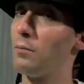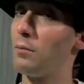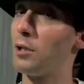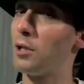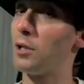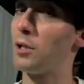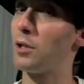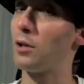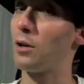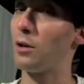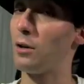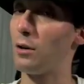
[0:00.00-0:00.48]

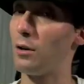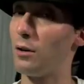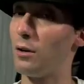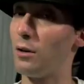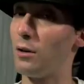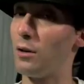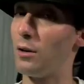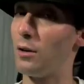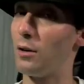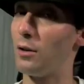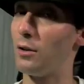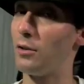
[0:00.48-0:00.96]

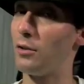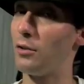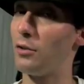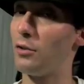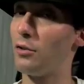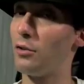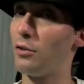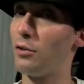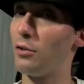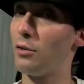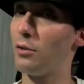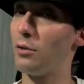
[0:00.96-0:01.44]

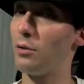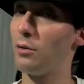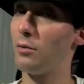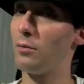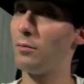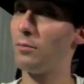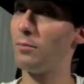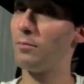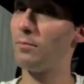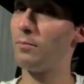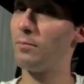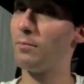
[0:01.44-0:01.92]
because
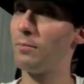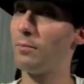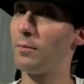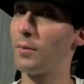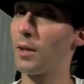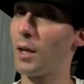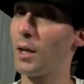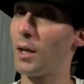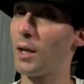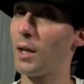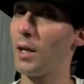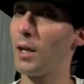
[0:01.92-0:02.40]

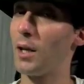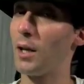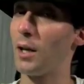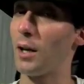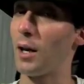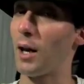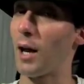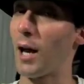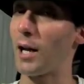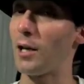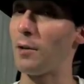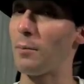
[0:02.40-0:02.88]

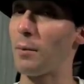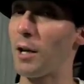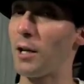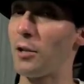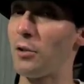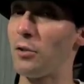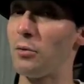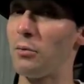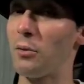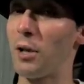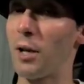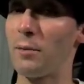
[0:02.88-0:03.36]
I had to buy
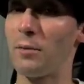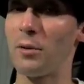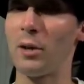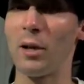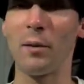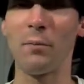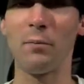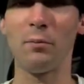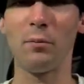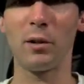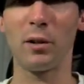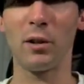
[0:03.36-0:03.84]
a new
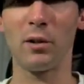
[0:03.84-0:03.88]
laptop